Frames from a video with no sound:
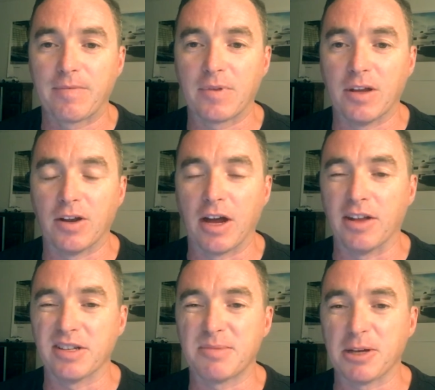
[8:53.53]

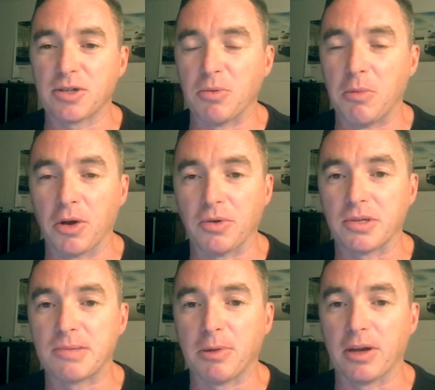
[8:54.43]
other special
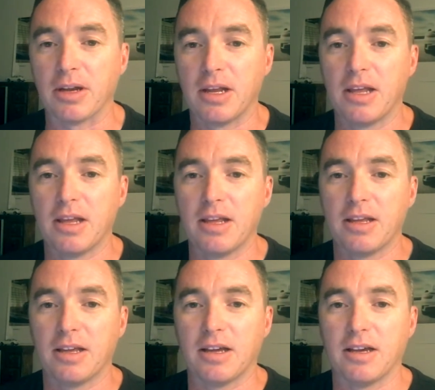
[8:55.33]
models. But
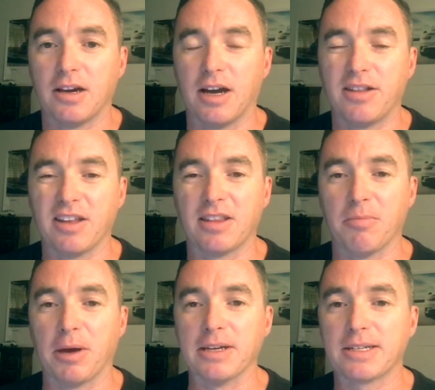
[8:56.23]
I think the
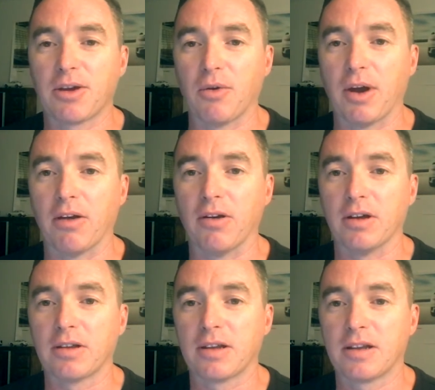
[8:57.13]
base
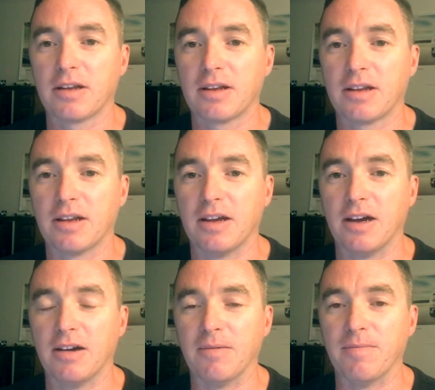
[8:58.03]
Carrera,
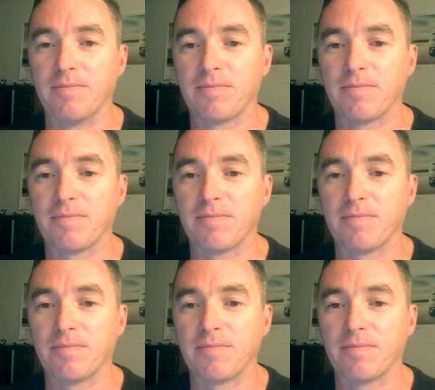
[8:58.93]
I